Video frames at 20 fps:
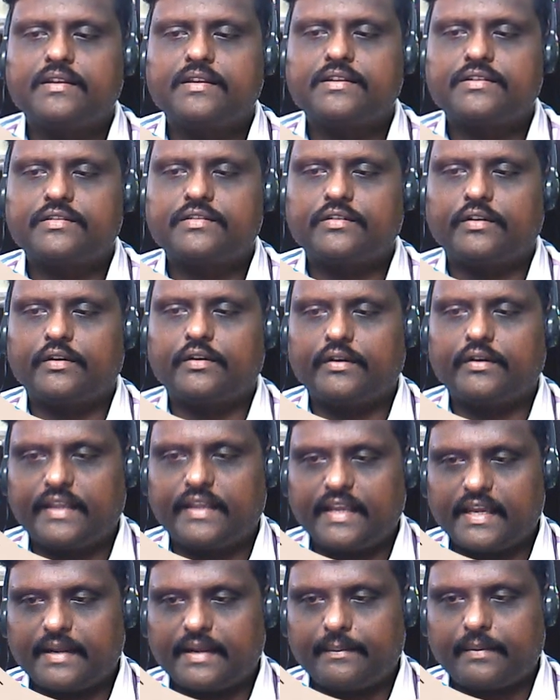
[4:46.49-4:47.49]
So
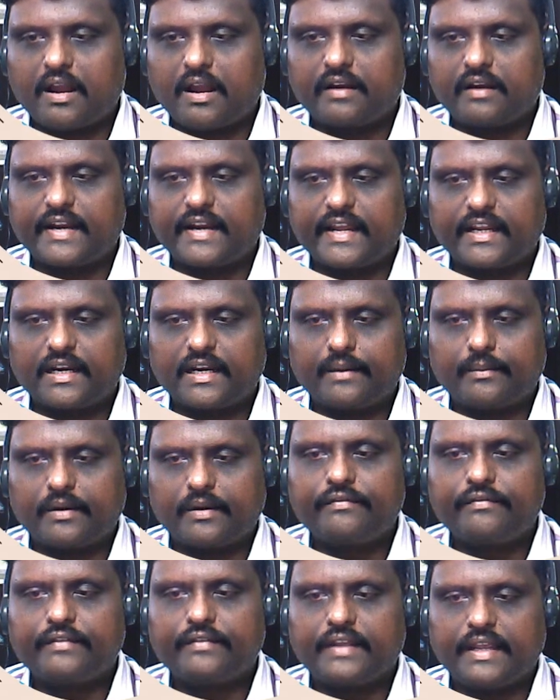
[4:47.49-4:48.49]
here block diagram
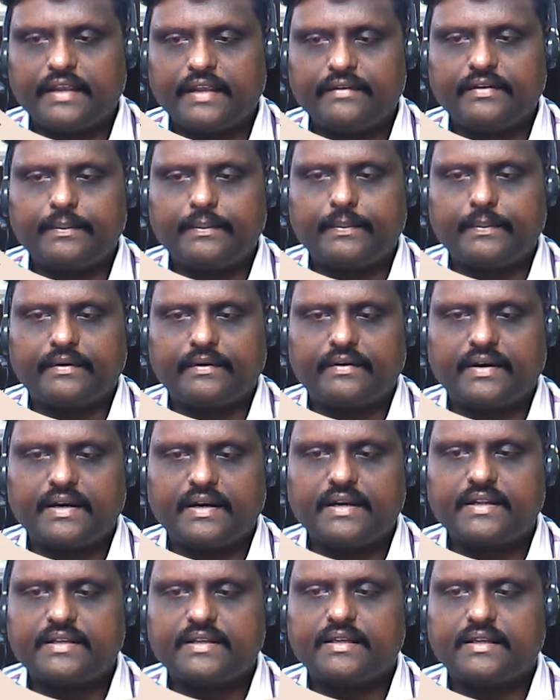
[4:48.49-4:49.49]
of EV
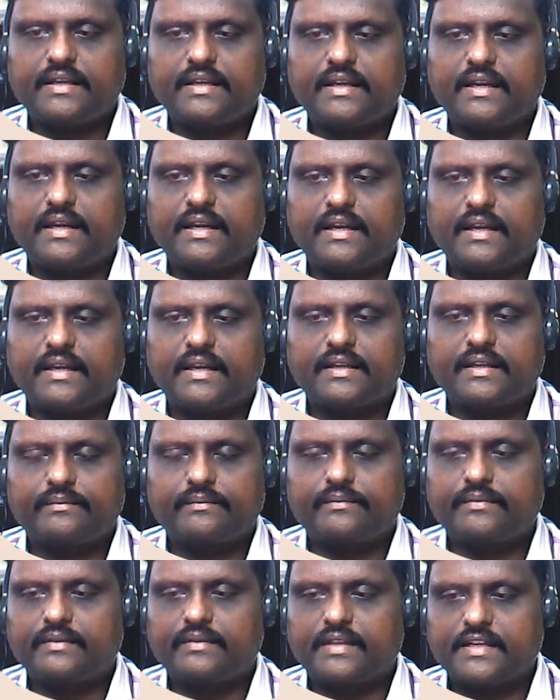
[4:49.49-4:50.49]
powered, that
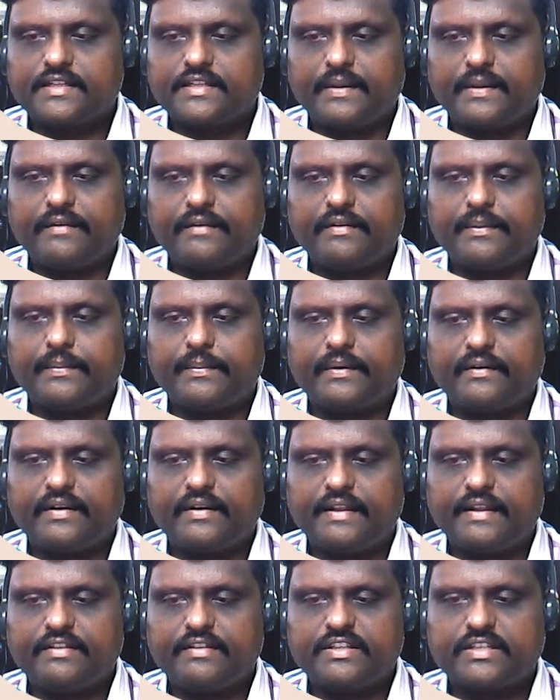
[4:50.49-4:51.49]
is PV
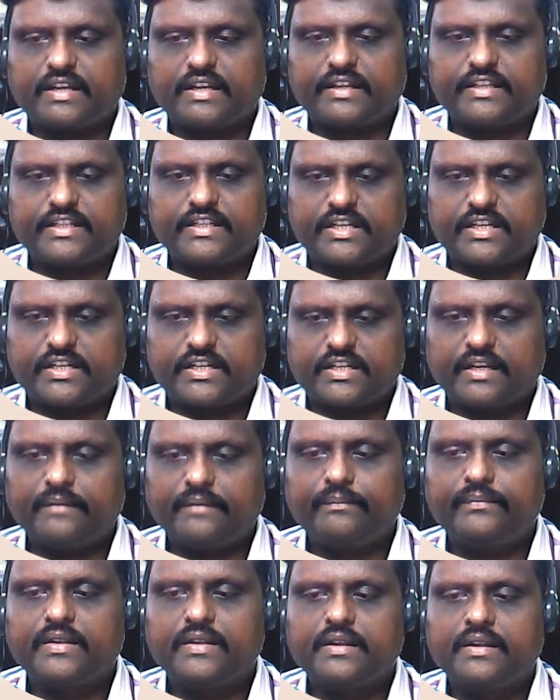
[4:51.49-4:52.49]
powered EV charging station.